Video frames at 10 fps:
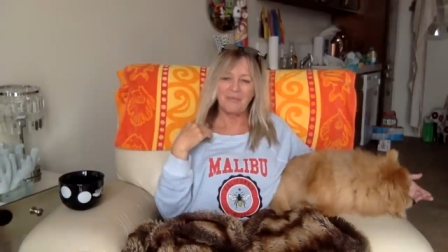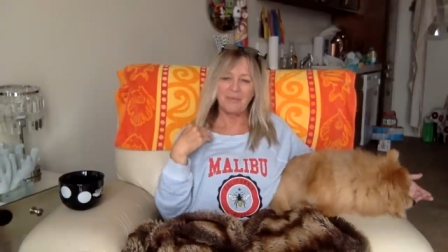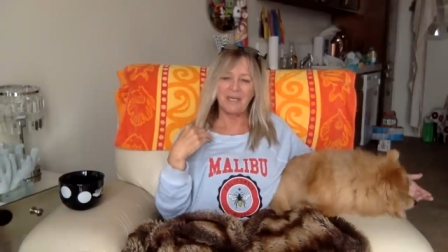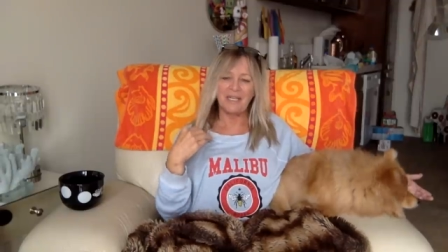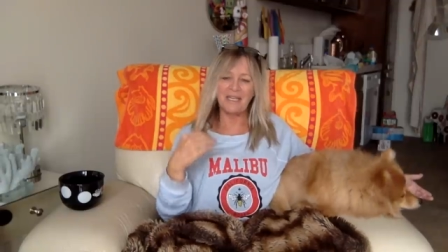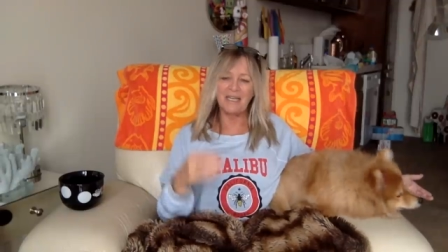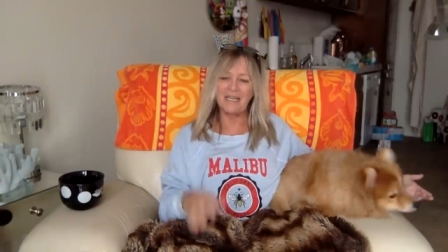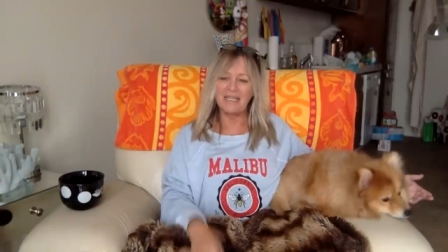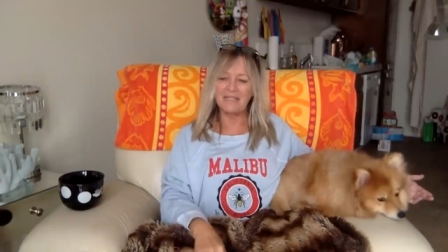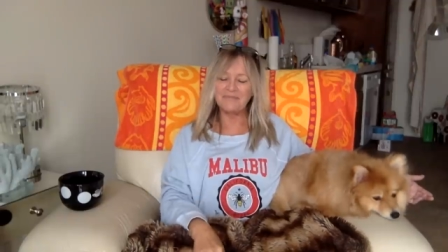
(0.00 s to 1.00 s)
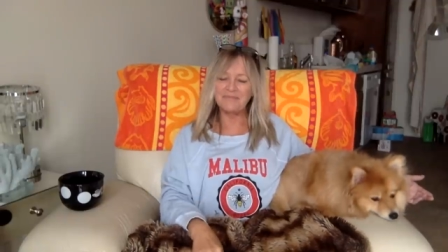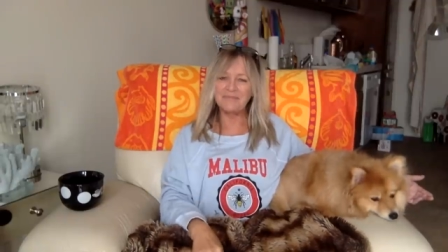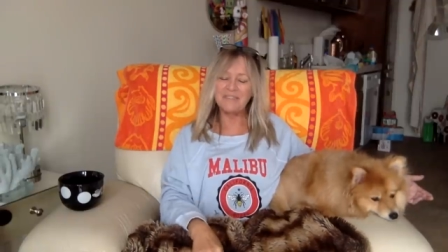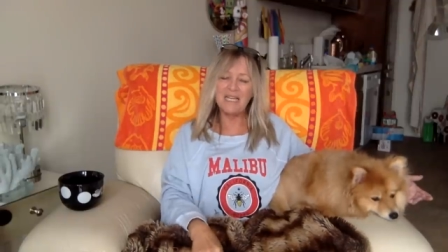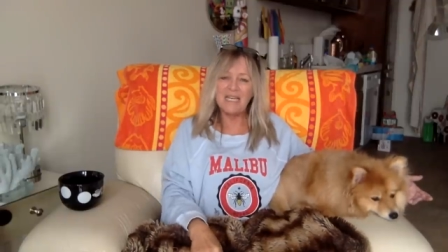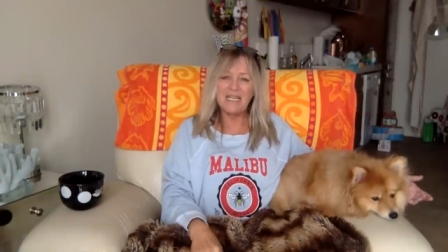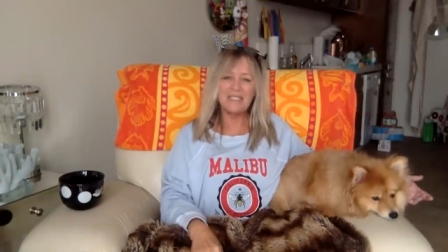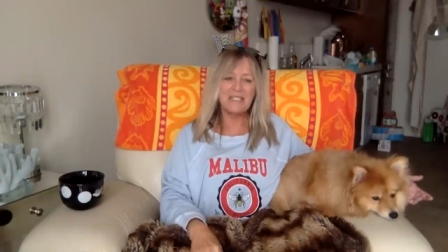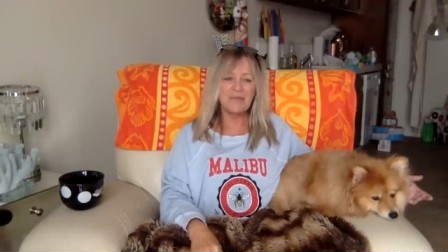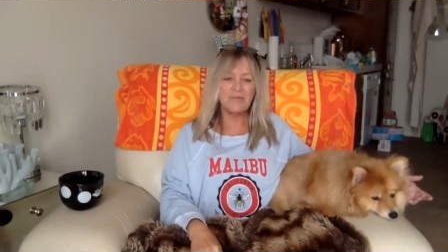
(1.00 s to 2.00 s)
But uh, yeah, I
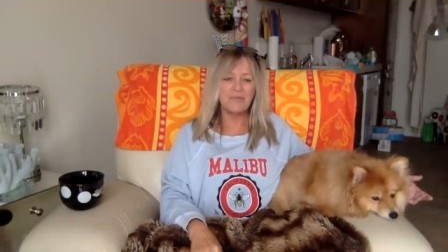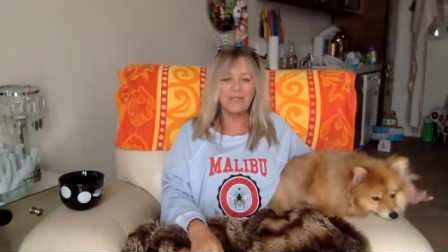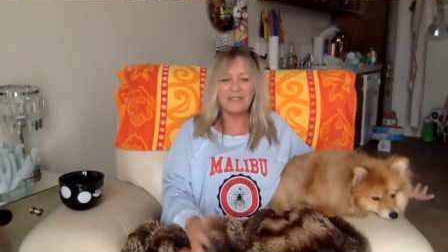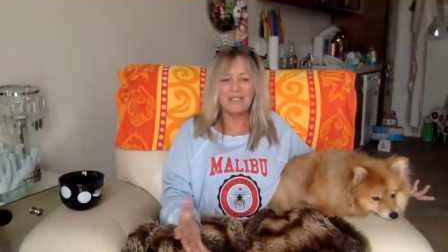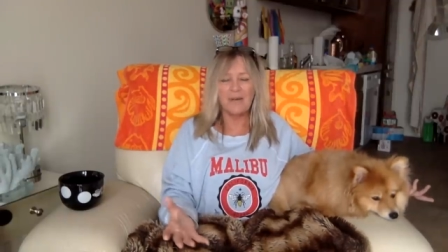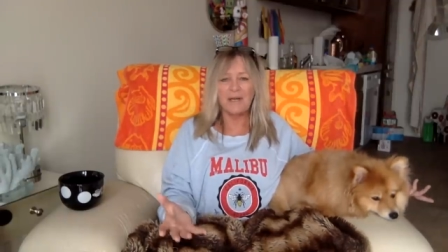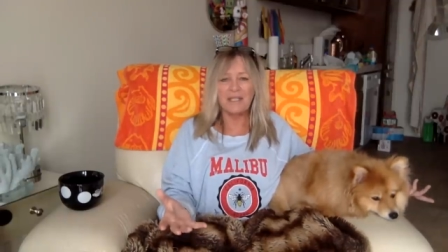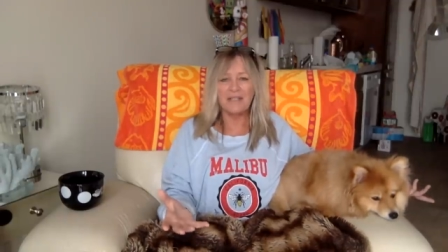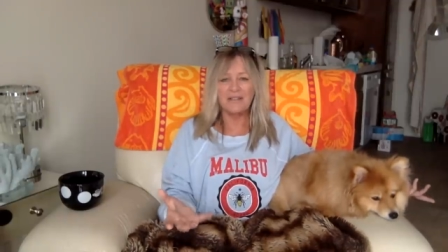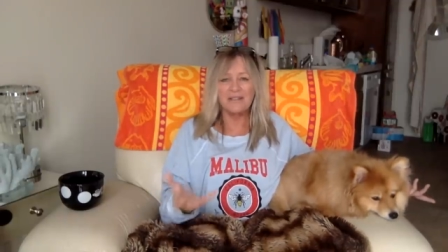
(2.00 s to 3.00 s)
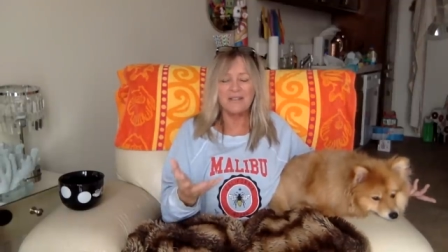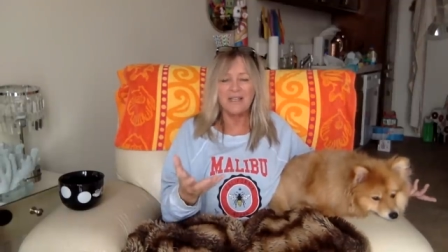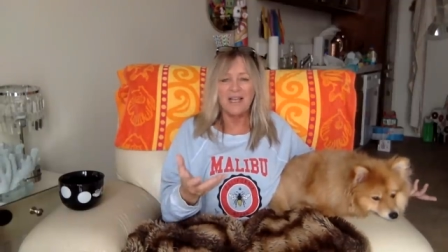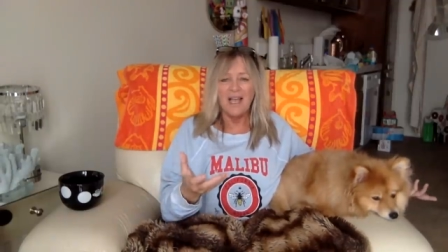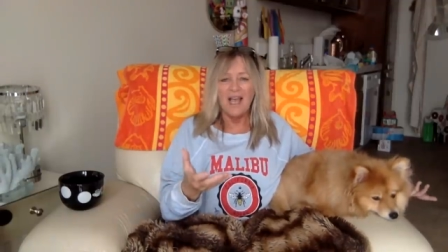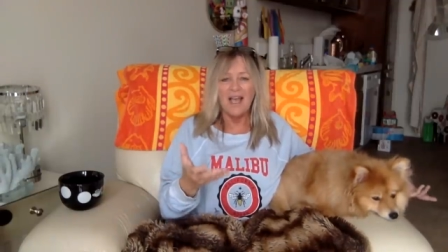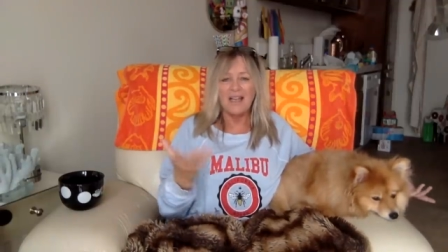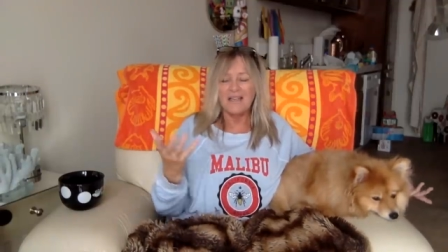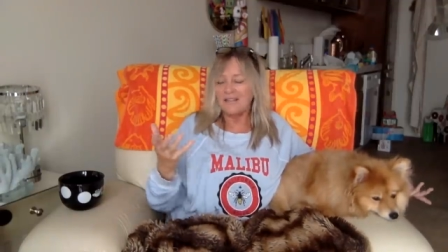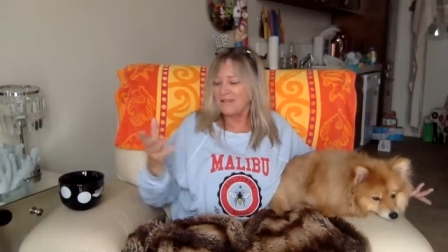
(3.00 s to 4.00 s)
just wanted to come on here and,
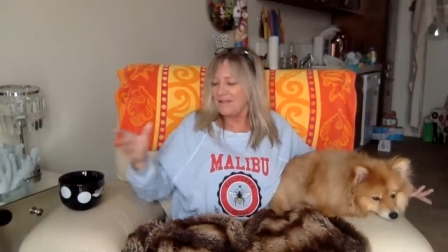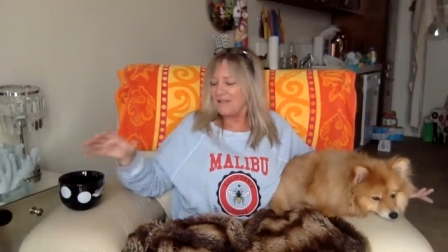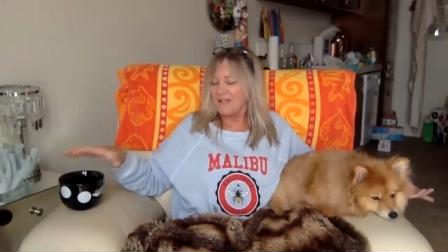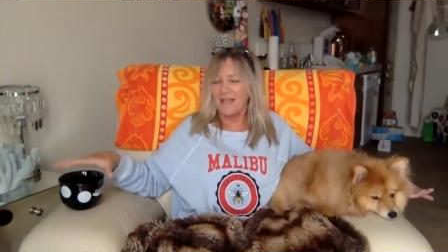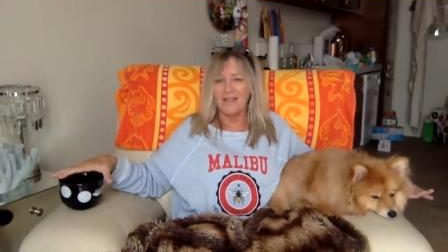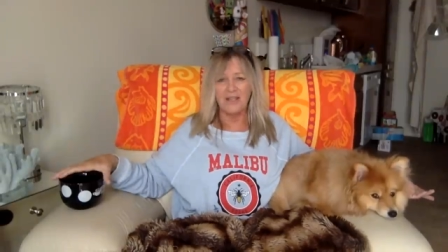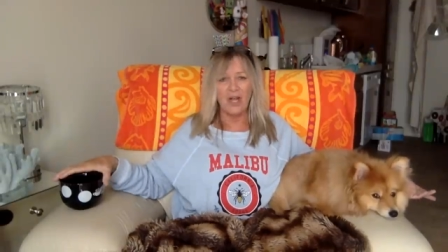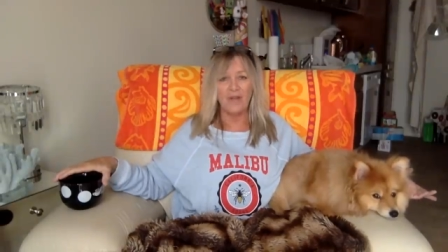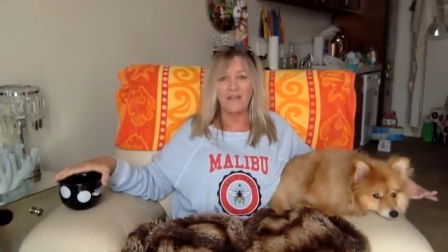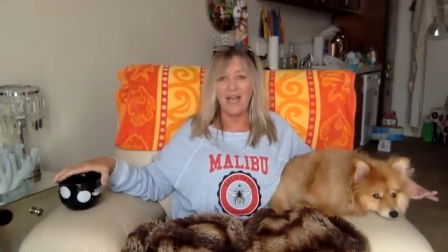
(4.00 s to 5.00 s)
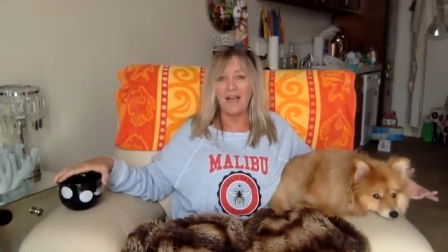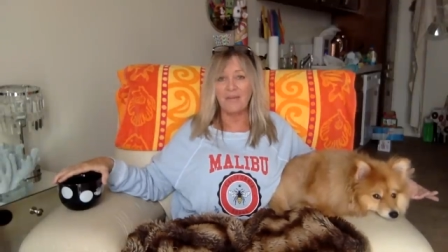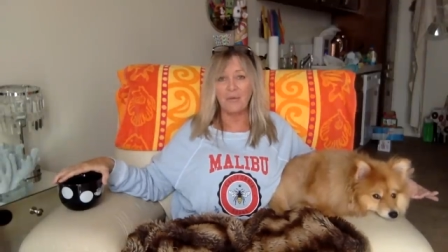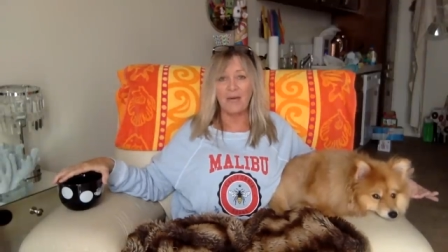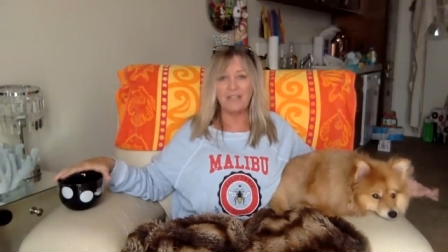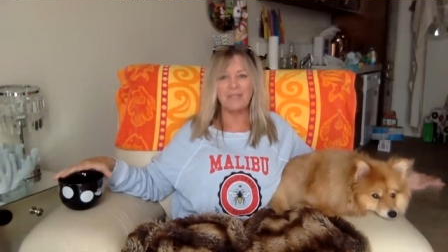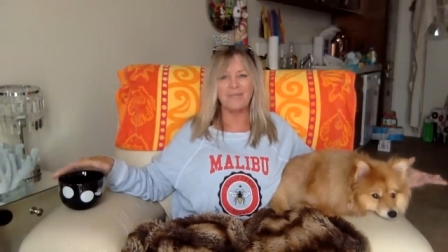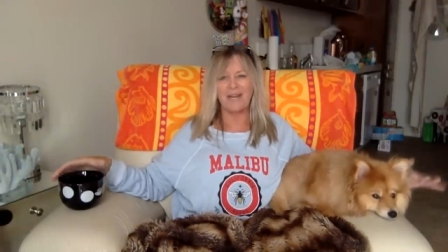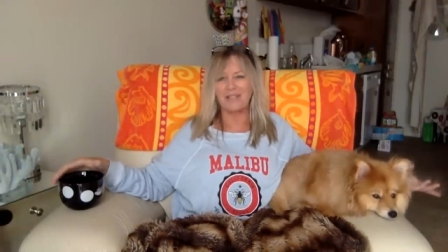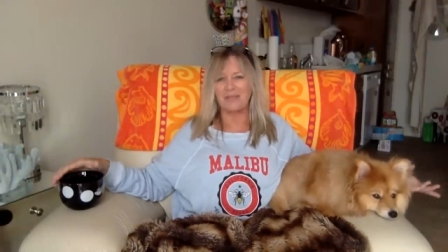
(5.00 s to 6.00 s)
and say, you know, if you haven't watched him,
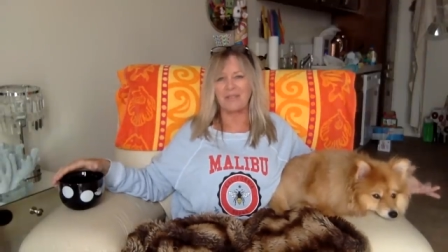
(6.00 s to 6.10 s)
watch him.